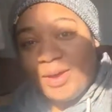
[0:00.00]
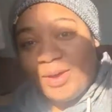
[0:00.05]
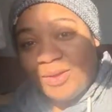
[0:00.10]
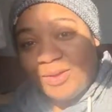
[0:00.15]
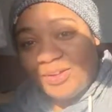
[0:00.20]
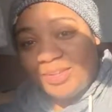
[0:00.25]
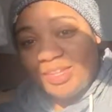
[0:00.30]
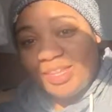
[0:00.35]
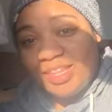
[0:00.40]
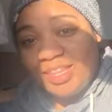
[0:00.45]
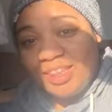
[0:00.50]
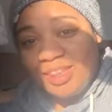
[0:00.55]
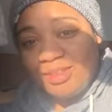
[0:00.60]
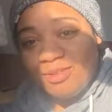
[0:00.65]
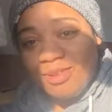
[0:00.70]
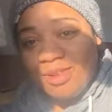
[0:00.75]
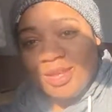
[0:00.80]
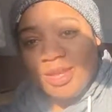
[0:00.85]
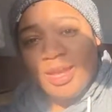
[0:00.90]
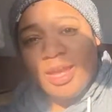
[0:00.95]
Only
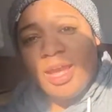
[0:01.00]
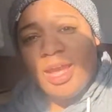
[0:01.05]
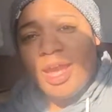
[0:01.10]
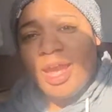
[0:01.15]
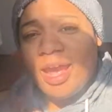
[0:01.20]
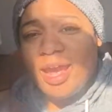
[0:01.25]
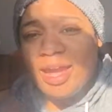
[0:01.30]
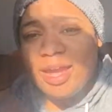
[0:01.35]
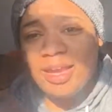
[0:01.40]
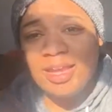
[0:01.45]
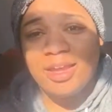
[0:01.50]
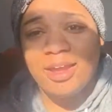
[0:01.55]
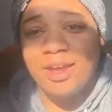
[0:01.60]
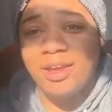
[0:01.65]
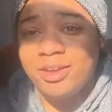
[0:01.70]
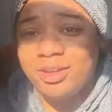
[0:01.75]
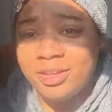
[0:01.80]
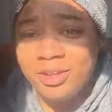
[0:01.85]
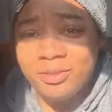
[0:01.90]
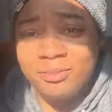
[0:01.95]
3. And
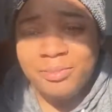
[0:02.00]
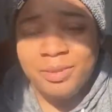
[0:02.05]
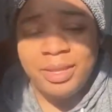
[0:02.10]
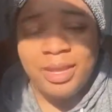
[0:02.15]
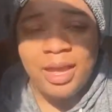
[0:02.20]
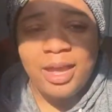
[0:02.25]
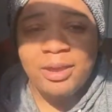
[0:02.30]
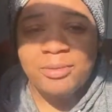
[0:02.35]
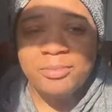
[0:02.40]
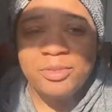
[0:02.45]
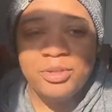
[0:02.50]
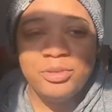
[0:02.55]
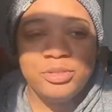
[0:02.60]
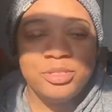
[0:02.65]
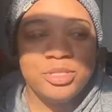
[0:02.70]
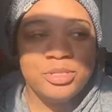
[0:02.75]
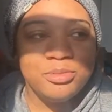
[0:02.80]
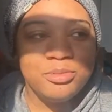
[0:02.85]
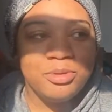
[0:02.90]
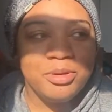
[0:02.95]
y'all know me, I'm
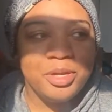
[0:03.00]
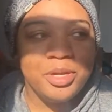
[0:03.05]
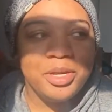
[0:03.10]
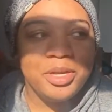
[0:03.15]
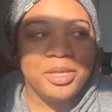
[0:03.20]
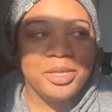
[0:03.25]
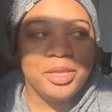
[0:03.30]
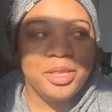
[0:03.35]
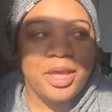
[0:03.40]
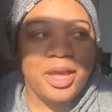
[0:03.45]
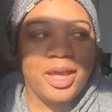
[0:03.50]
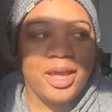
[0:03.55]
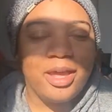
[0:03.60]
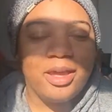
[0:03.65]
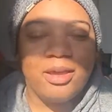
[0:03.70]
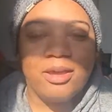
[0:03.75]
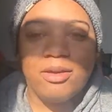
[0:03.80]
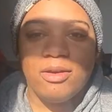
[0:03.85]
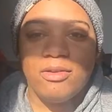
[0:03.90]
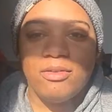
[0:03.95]
used to wearing
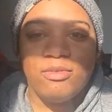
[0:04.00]
like